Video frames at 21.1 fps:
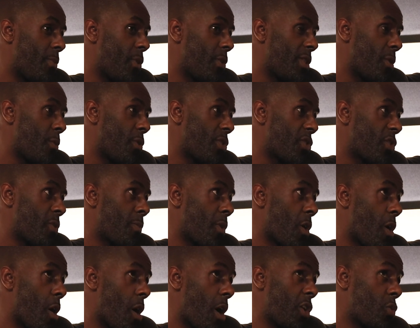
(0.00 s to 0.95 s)
But there was some
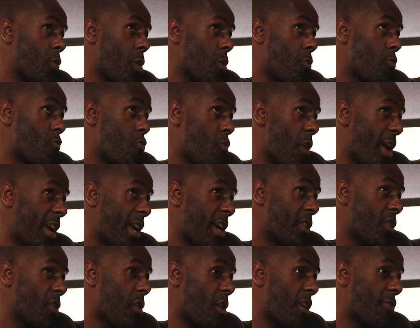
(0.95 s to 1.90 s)
guys who I
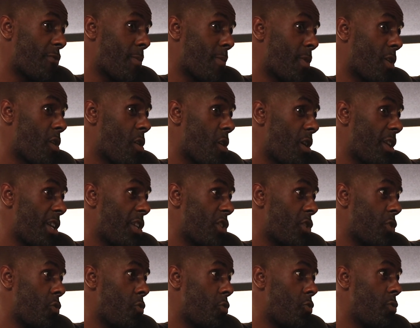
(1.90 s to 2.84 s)
recognized from college
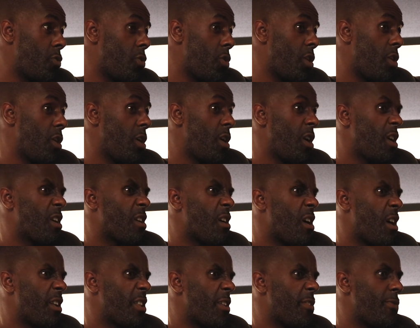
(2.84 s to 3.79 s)
who,
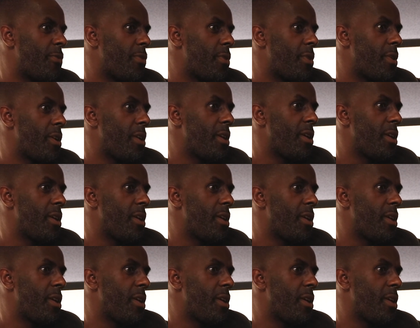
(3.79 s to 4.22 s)
kind of,